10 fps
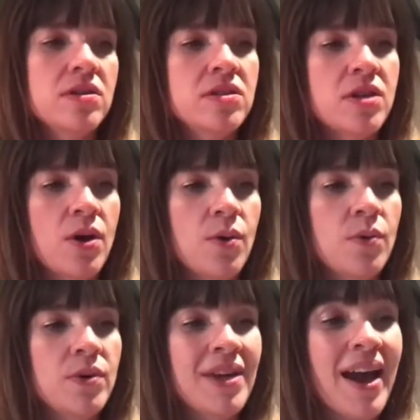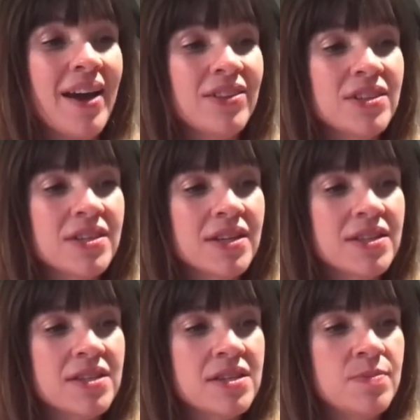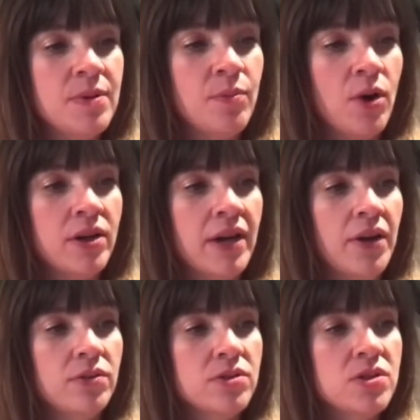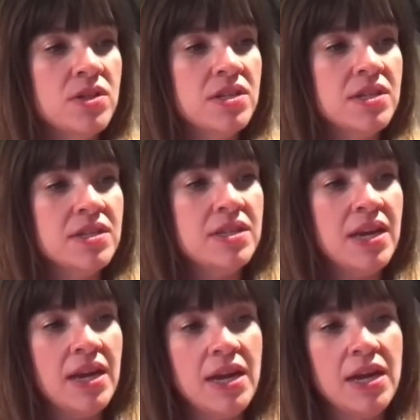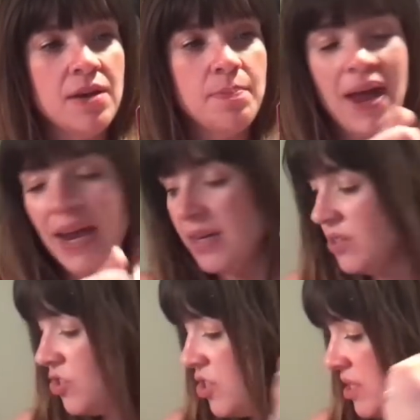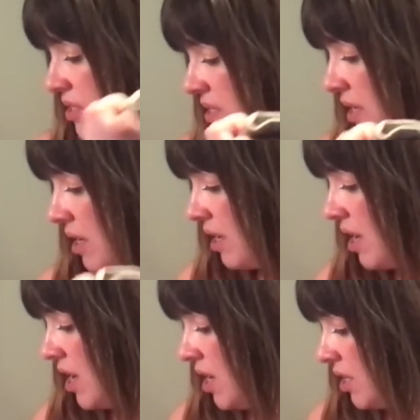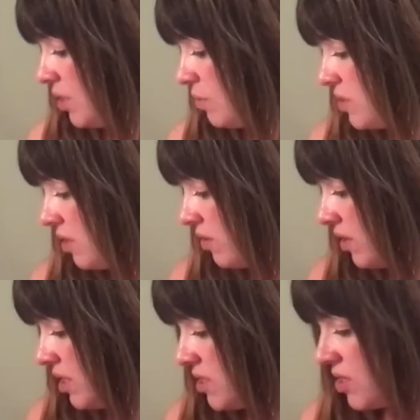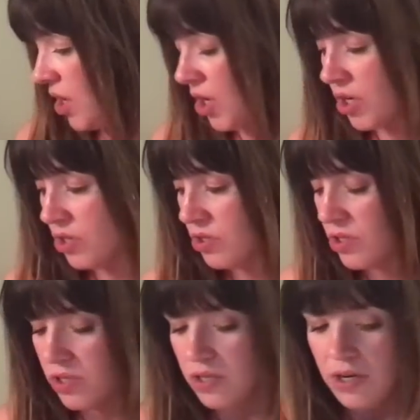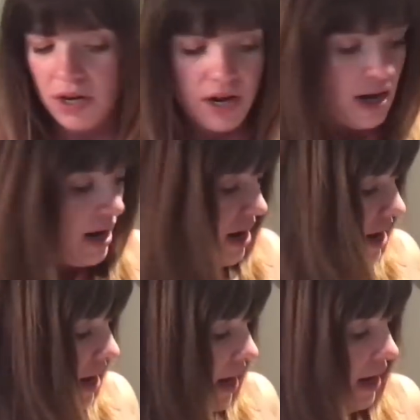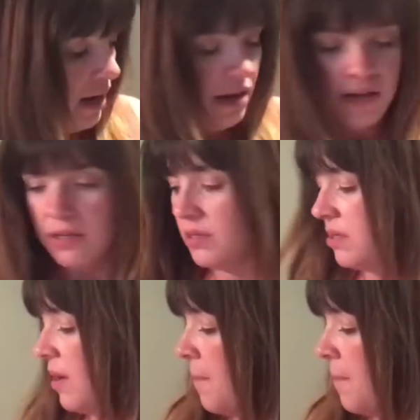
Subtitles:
So yeah, it looks like this has been marked down. So this is the Peyton Jensen utility skirt. And